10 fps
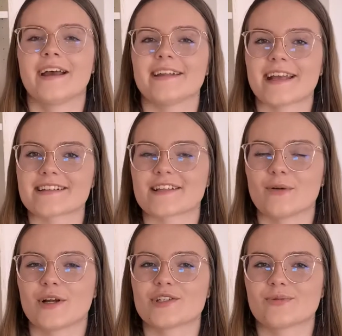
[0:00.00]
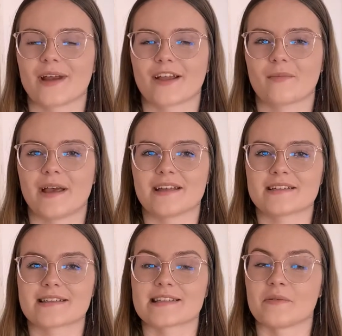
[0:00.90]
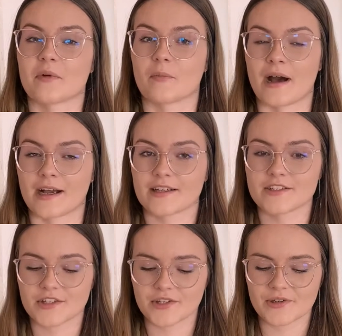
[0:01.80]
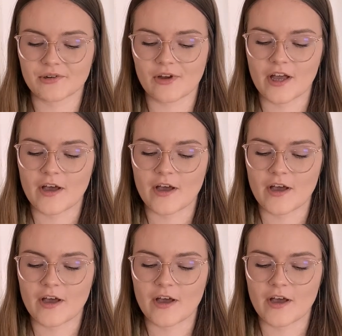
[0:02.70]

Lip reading: Next, I want to recommend some manga to you.